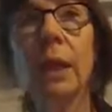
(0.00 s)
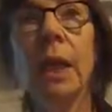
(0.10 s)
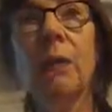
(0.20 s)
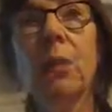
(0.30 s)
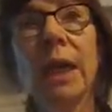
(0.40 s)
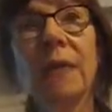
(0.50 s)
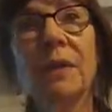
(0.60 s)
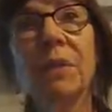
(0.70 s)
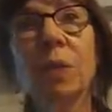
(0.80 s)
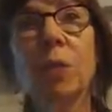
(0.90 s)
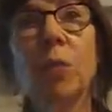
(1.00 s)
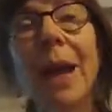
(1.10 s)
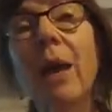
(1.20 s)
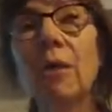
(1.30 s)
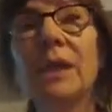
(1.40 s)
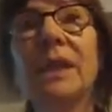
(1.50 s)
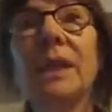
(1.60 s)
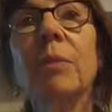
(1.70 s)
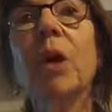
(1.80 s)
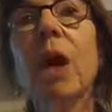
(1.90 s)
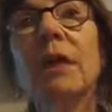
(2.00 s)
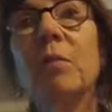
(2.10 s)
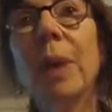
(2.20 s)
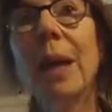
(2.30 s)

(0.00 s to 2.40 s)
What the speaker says: And we have special powers, the same kind of